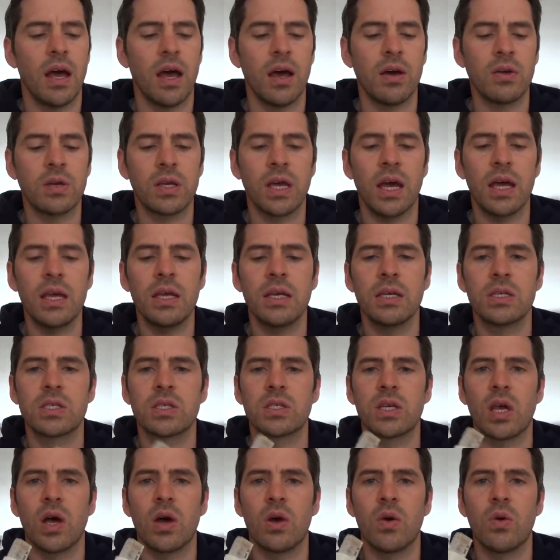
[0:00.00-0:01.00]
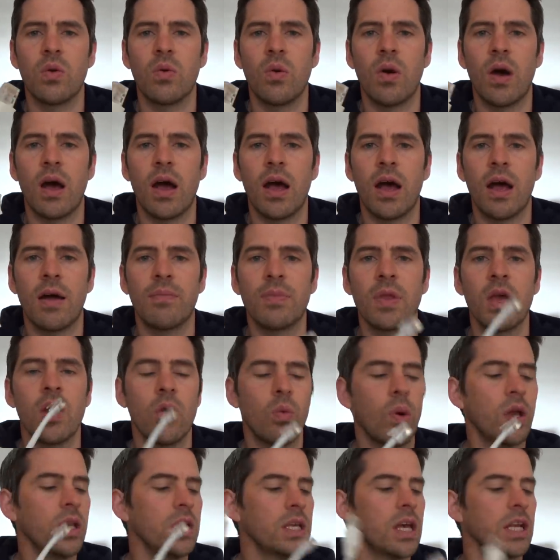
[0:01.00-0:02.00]
Okay, so uh,
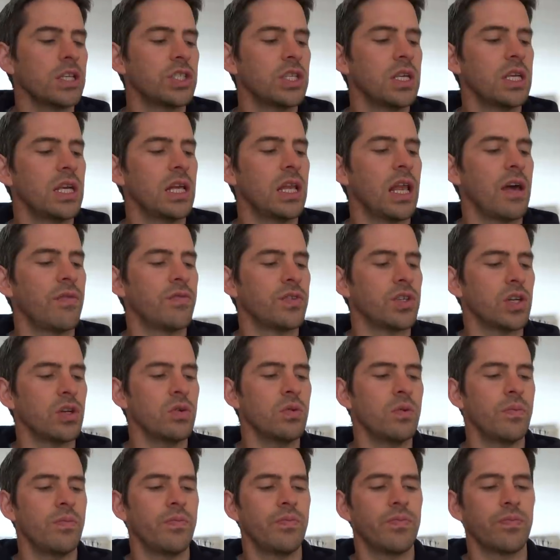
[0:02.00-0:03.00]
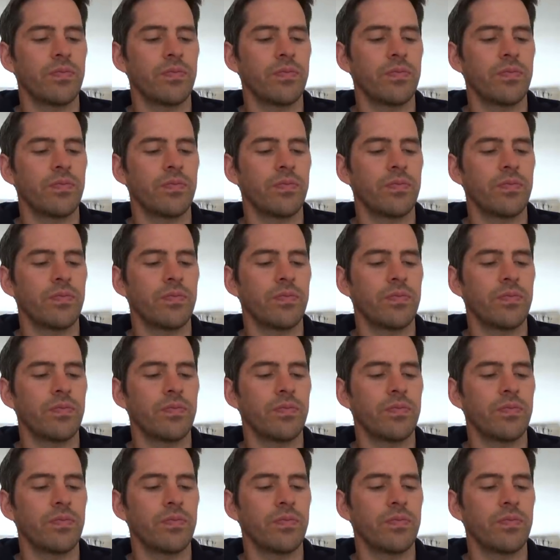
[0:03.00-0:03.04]
when the engineer left you,